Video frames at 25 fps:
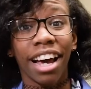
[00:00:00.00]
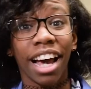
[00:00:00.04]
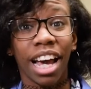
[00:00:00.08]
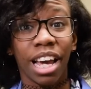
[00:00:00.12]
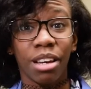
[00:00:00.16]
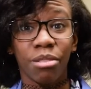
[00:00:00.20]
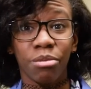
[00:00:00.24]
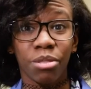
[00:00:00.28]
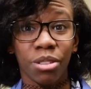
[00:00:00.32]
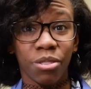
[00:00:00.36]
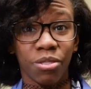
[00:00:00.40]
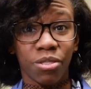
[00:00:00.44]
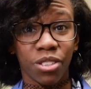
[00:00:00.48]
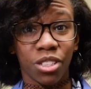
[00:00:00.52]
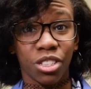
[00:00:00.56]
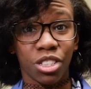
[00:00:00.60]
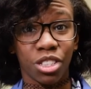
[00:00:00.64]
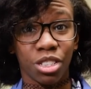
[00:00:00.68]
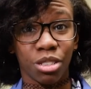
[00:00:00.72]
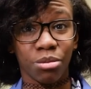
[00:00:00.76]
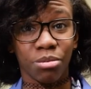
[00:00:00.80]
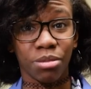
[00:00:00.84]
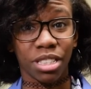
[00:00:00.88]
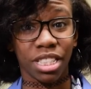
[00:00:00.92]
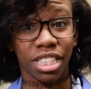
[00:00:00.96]
I am the
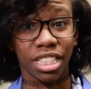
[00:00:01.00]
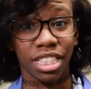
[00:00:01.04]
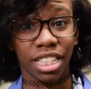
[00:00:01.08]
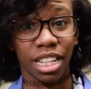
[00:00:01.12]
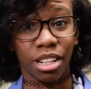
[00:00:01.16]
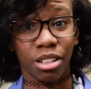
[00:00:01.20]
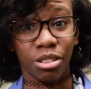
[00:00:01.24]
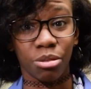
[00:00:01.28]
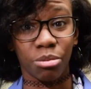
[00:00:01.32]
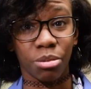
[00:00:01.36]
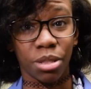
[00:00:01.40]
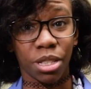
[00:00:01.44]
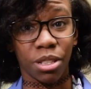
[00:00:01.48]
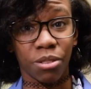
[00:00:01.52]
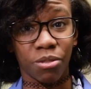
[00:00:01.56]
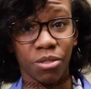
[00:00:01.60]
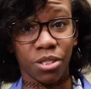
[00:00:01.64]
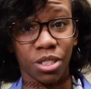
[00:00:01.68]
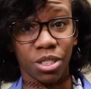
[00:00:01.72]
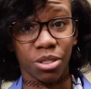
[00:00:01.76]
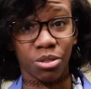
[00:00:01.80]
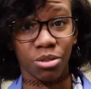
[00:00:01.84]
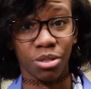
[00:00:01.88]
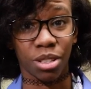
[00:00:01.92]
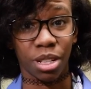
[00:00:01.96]
future because I will be the
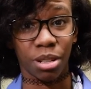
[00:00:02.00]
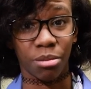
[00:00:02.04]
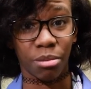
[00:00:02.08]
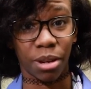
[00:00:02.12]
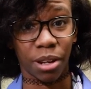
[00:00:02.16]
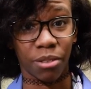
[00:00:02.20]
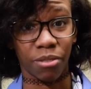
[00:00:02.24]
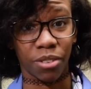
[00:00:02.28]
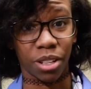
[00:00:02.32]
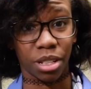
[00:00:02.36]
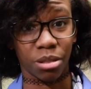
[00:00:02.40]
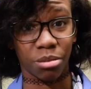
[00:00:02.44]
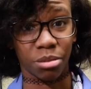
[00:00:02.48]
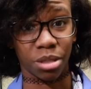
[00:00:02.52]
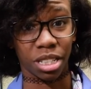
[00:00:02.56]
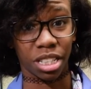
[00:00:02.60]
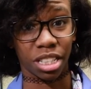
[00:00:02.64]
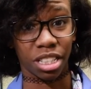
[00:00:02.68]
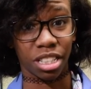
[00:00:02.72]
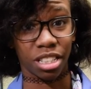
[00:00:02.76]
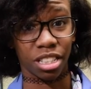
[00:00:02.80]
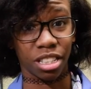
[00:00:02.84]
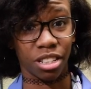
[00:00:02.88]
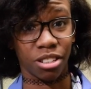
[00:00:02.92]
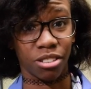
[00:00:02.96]
first one in my family
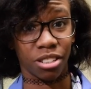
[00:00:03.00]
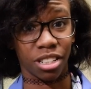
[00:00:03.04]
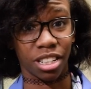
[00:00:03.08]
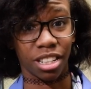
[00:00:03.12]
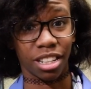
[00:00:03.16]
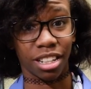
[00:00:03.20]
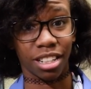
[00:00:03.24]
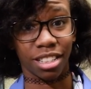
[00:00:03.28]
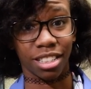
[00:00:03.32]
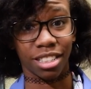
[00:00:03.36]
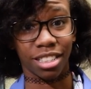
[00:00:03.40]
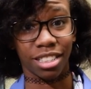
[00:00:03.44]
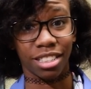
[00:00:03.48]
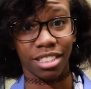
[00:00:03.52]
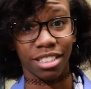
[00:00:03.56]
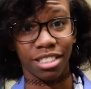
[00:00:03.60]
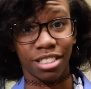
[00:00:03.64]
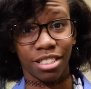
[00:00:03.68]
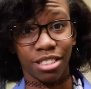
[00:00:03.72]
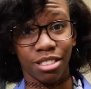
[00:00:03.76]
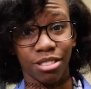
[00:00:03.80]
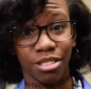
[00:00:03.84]
to go to college.